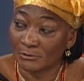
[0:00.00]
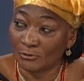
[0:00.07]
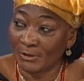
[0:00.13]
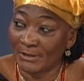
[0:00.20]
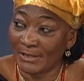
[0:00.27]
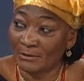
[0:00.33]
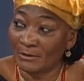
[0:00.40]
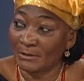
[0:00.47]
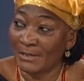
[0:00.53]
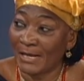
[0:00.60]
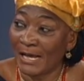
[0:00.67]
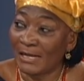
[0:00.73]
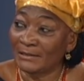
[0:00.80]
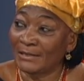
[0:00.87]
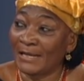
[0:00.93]
No, they, they,
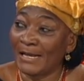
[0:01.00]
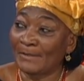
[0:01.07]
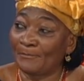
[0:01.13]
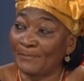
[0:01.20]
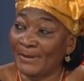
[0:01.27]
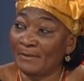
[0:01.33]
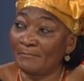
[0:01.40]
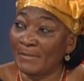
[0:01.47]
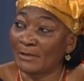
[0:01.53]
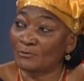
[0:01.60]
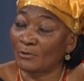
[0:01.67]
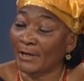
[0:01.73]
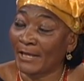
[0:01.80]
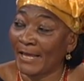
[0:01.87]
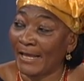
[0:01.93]
are, they are being made
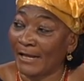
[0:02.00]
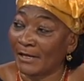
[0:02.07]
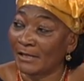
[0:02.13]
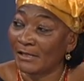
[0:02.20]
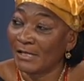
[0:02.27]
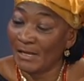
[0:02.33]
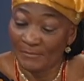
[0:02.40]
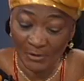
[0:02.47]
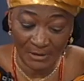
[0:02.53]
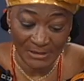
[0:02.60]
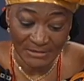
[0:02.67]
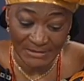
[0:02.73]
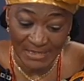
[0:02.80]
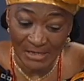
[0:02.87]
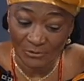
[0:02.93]
to care
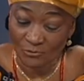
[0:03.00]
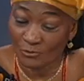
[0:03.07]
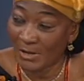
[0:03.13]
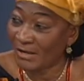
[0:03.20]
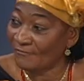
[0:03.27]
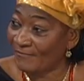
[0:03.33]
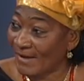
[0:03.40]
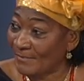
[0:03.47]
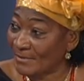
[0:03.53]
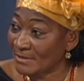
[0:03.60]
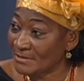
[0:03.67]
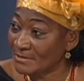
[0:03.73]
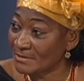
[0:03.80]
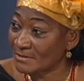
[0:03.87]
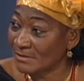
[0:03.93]
because they too have
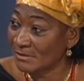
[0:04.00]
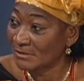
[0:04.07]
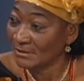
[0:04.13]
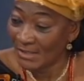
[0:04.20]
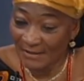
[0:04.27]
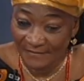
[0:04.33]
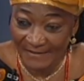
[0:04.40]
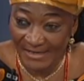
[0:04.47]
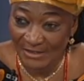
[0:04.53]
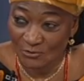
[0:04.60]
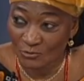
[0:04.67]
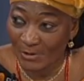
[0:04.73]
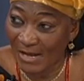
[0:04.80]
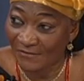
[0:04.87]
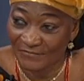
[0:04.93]
families. They
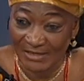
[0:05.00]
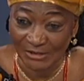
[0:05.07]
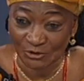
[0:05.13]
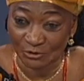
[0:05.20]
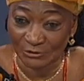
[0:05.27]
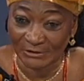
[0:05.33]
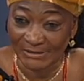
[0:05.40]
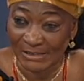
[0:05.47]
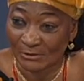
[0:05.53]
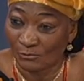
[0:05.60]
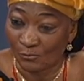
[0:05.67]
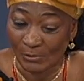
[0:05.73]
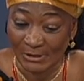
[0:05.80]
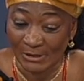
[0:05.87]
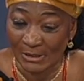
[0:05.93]
too have their children that
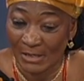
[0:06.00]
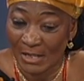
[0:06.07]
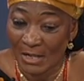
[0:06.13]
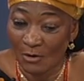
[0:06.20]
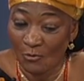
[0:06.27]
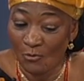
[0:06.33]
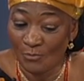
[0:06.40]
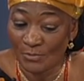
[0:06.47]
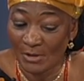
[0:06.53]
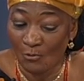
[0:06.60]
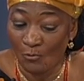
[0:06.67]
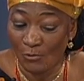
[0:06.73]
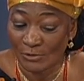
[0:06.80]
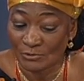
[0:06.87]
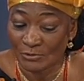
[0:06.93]
whom they
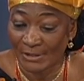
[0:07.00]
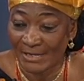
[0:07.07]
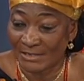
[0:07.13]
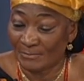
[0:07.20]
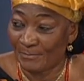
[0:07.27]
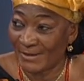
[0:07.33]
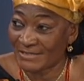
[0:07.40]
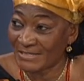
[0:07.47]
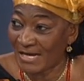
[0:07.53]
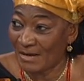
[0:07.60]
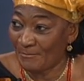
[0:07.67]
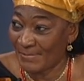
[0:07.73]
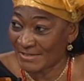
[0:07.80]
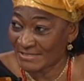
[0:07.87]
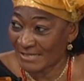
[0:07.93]
want to get better
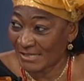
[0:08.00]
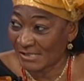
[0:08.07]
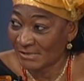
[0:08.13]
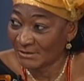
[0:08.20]
and better.